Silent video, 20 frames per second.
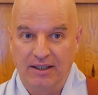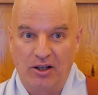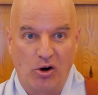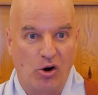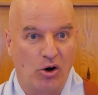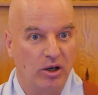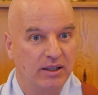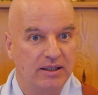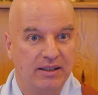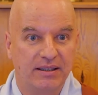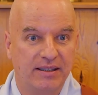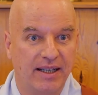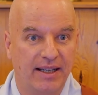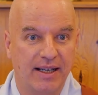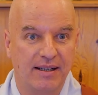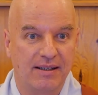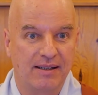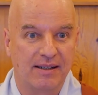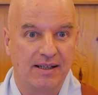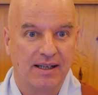All it
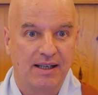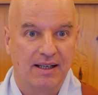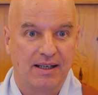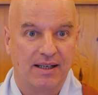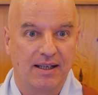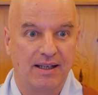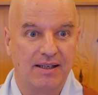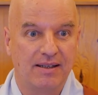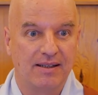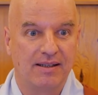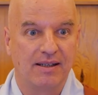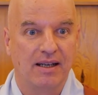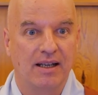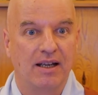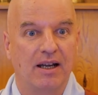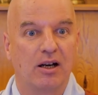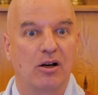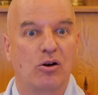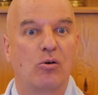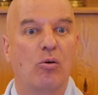takes is
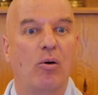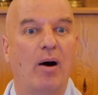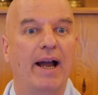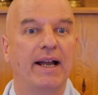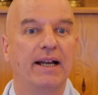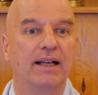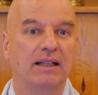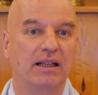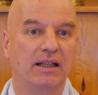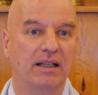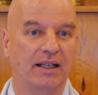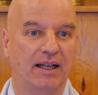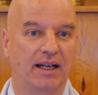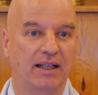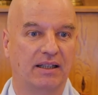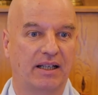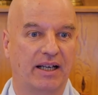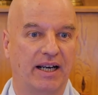quietly and